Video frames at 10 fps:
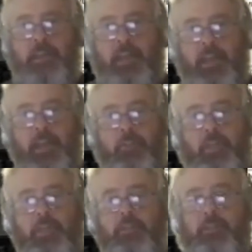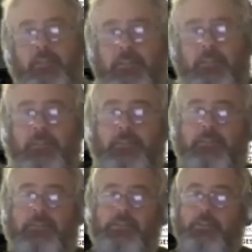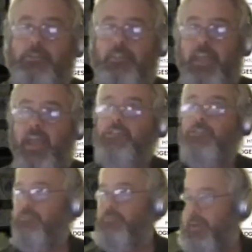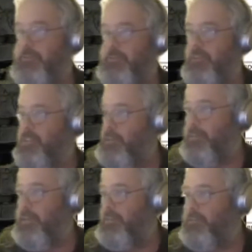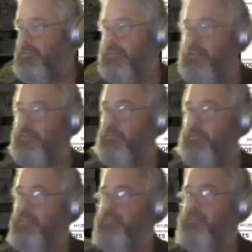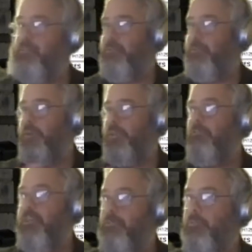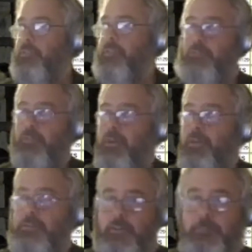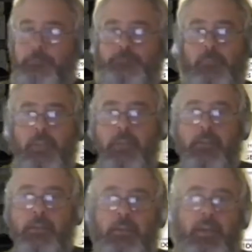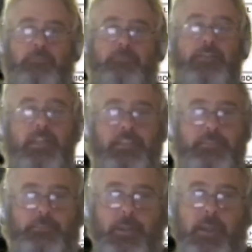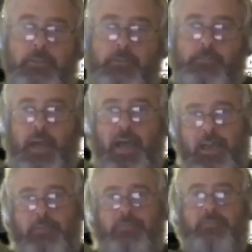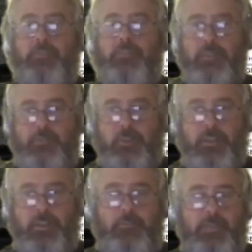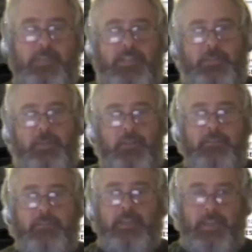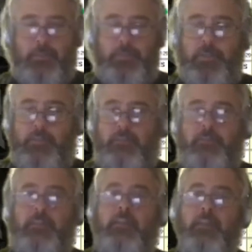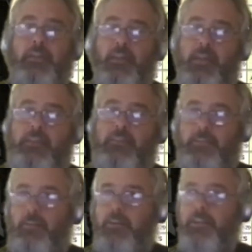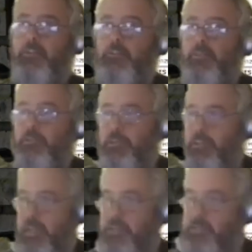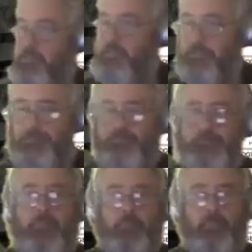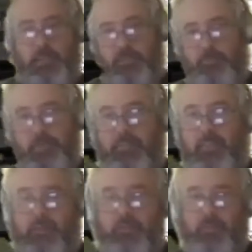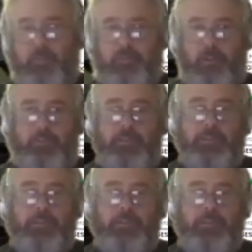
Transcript: and then shows you the actuals based on the GPS, which is useful when you're in cruising flight. So it really is, it behaves very differently from a GPS in the air because it has an idea of your intentions, because we get that from your flight plan.